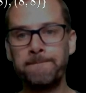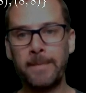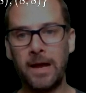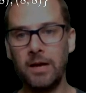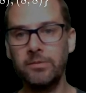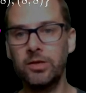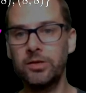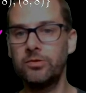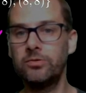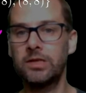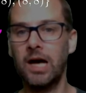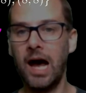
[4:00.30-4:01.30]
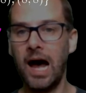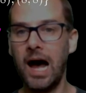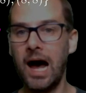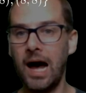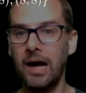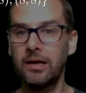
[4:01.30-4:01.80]
I'm going to use
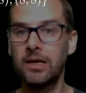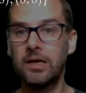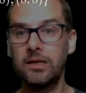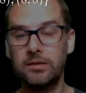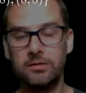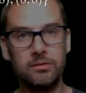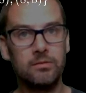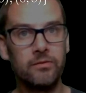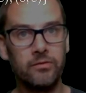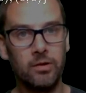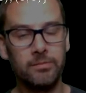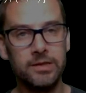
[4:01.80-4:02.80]
R from